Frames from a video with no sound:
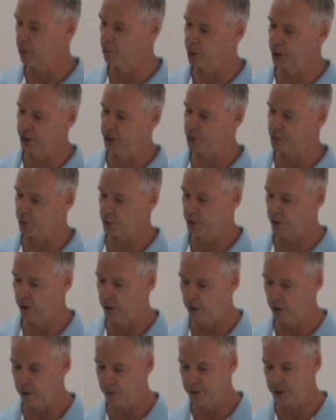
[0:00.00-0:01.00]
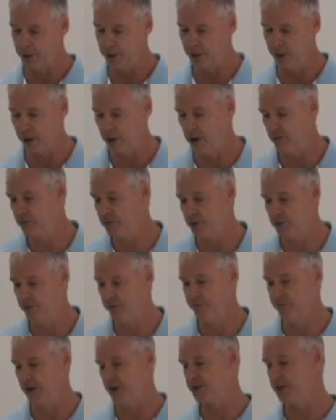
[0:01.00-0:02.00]
The police were called, an
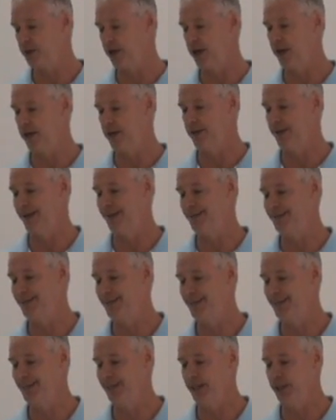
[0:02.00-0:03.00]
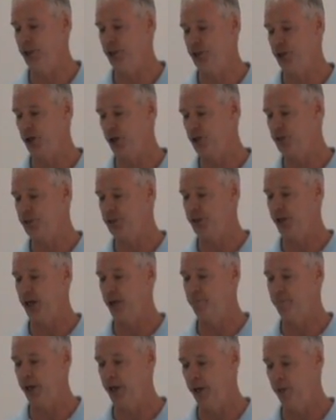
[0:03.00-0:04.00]
officer investigated the incident and charged
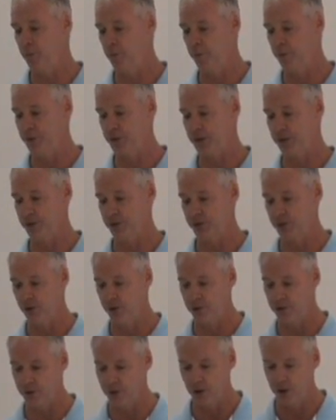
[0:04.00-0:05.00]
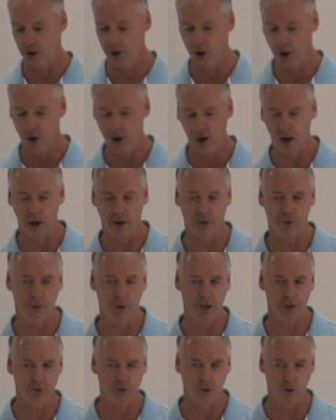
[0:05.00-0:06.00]
the inmate with an assault on a
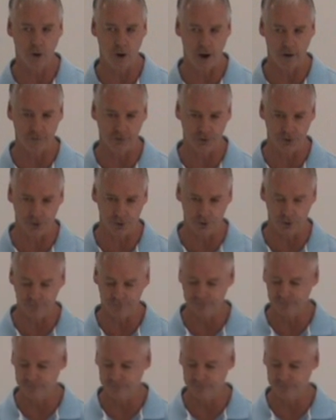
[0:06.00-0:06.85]
correctional officer.